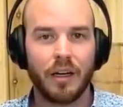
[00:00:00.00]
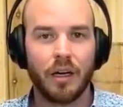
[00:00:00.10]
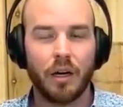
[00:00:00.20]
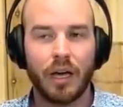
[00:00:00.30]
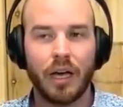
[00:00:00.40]

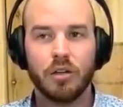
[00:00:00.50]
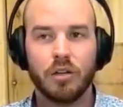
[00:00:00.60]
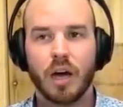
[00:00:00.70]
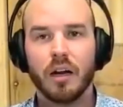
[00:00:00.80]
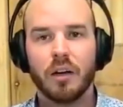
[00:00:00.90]
Okay. You
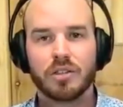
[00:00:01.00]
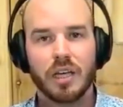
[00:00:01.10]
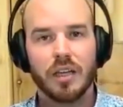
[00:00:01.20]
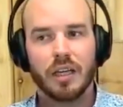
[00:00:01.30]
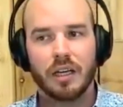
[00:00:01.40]
got to
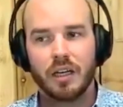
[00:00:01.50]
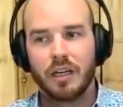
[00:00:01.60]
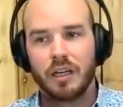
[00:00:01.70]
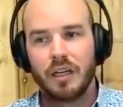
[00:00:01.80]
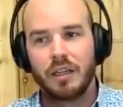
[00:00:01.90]
understand that
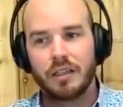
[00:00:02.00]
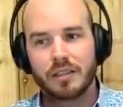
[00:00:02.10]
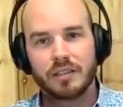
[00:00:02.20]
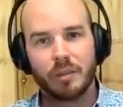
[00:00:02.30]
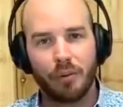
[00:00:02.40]
this
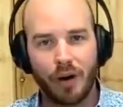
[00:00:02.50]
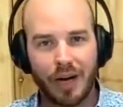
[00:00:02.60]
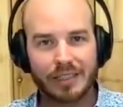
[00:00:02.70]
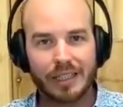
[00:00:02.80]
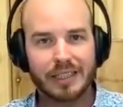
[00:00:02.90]
is a
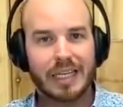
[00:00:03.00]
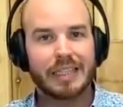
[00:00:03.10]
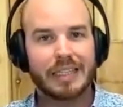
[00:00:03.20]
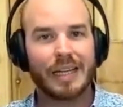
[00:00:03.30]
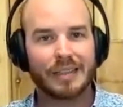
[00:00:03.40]
process. It
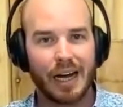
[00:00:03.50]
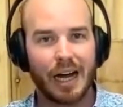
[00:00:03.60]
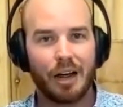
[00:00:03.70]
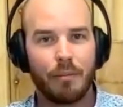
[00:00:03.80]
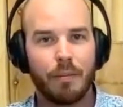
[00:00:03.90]
takes
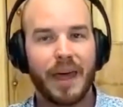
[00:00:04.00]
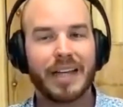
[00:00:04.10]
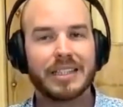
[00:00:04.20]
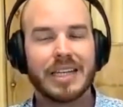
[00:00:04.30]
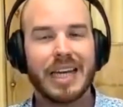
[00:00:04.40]
time.
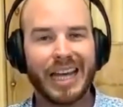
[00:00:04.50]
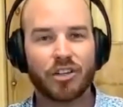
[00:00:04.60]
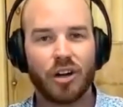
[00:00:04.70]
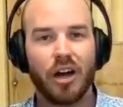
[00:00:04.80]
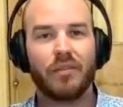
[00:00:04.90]
That's the
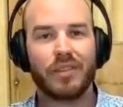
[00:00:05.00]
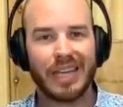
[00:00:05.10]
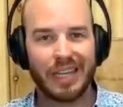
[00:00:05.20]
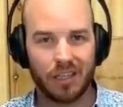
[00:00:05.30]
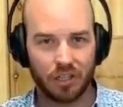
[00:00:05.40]
nature of the
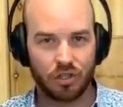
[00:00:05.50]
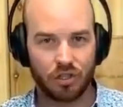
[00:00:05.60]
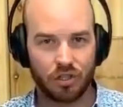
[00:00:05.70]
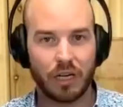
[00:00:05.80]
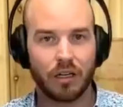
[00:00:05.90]

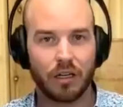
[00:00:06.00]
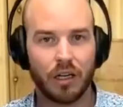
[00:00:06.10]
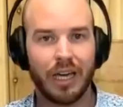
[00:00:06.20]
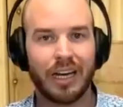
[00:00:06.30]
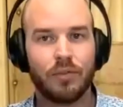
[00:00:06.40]
industry.
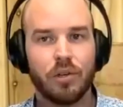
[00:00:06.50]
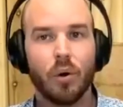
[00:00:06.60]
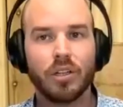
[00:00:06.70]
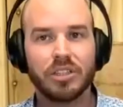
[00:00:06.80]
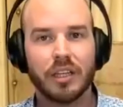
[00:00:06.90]
And if
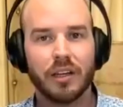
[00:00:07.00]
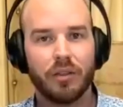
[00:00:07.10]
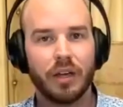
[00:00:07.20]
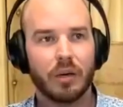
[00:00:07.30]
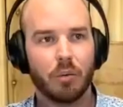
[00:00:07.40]
you're sitting there
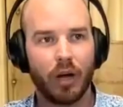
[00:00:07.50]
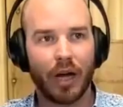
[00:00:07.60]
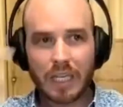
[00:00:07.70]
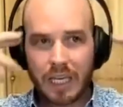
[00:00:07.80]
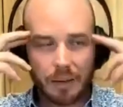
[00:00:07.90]
thinking, well, I
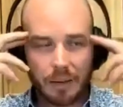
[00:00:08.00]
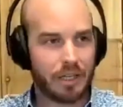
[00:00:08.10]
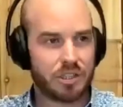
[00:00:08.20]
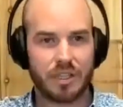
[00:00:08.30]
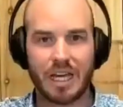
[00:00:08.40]
can't
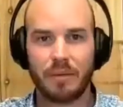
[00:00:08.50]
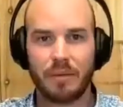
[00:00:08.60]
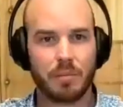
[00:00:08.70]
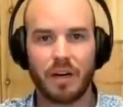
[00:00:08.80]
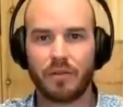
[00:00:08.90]
budget that
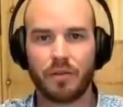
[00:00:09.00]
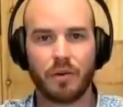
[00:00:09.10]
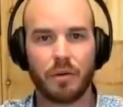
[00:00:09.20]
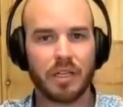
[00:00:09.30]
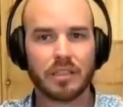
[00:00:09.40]
much money for
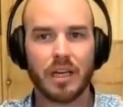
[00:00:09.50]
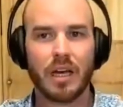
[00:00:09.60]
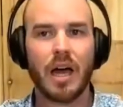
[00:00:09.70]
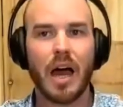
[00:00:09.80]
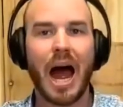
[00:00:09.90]
3 months,
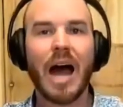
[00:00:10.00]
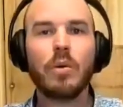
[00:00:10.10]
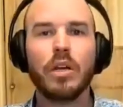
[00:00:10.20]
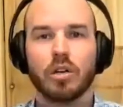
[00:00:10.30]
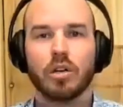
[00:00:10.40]
I
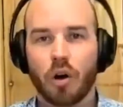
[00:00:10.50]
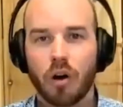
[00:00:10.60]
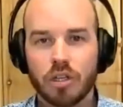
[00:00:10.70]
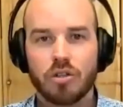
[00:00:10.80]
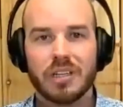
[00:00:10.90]
would
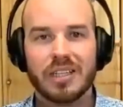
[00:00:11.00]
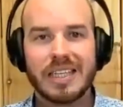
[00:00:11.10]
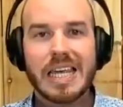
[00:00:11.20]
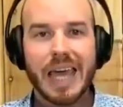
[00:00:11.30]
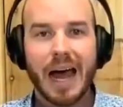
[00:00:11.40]
encourage you to
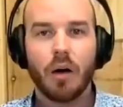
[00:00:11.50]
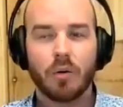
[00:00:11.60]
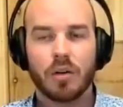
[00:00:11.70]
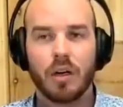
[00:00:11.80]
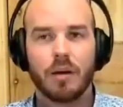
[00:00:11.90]
seek
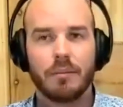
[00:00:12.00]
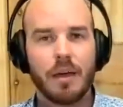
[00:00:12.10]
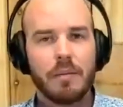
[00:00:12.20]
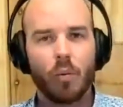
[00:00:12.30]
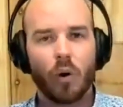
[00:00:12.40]
out
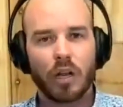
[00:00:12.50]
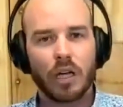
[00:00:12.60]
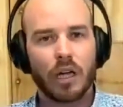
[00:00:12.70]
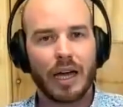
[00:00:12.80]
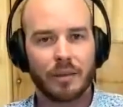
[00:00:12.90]
maybe
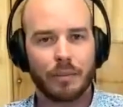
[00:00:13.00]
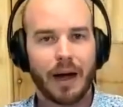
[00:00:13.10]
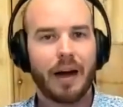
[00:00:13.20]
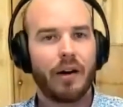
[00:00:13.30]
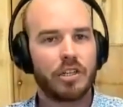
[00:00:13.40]
working as a
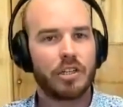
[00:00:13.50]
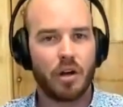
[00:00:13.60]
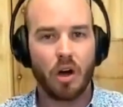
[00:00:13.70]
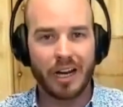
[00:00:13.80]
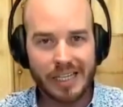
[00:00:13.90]
buyer agent
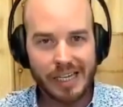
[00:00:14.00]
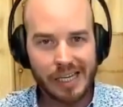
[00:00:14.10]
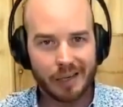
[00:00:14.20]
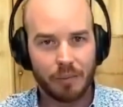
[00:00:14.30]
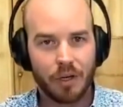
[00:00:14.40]
on a team